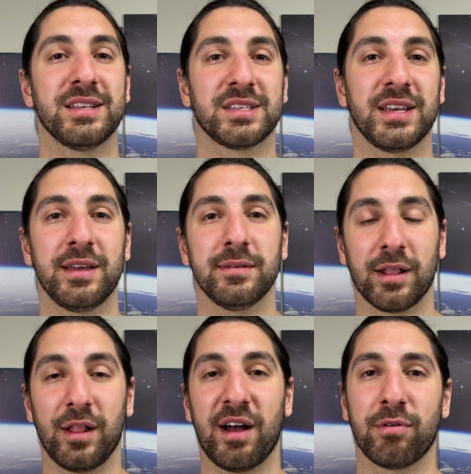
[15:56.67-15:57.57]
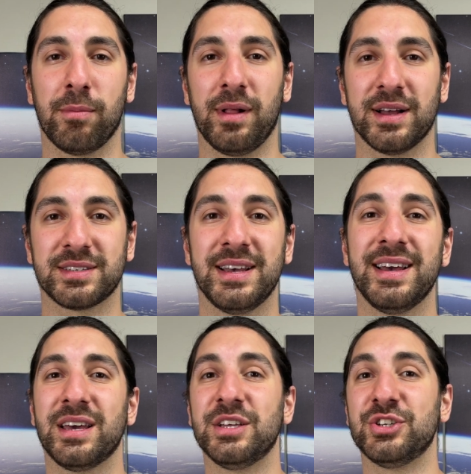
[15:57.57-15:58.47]
NC and the Live Pro Plus
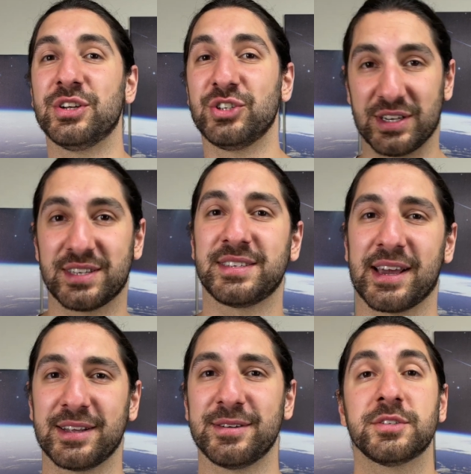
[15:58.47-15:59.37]
in just a second.